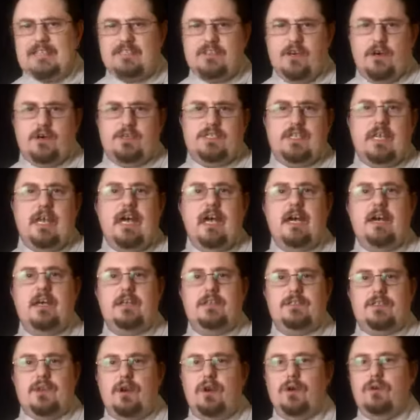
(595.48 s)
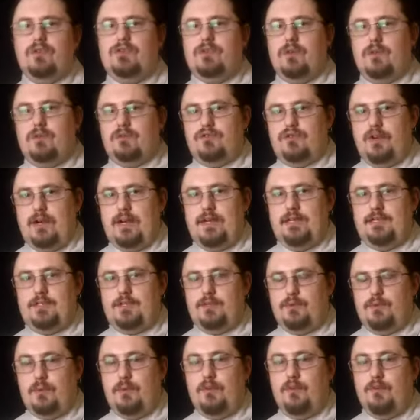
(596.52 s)
Atos has also tried
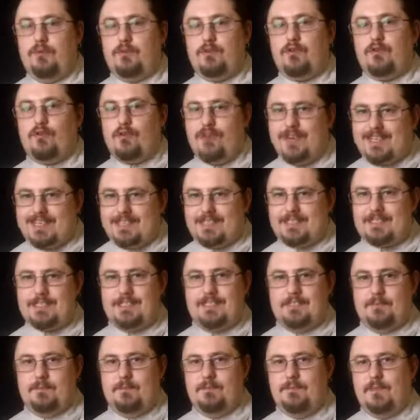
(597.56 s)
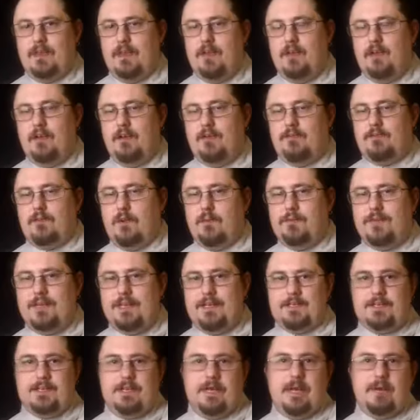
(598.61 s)
to remove criticism from
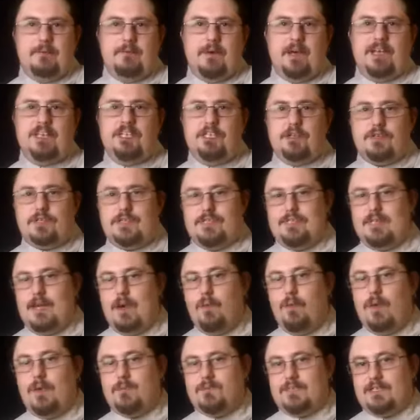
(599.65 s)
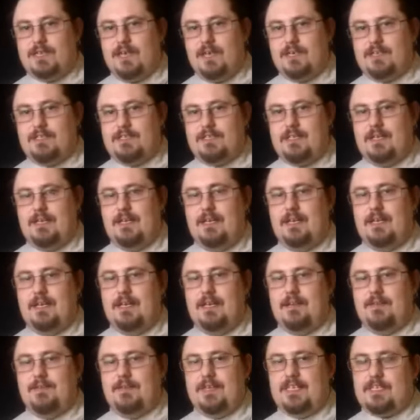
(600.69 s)
the internet by shutting down websites
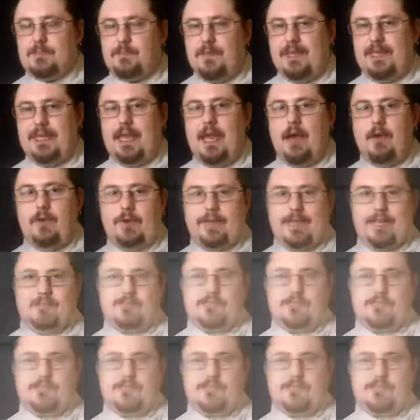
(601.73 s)
that speak out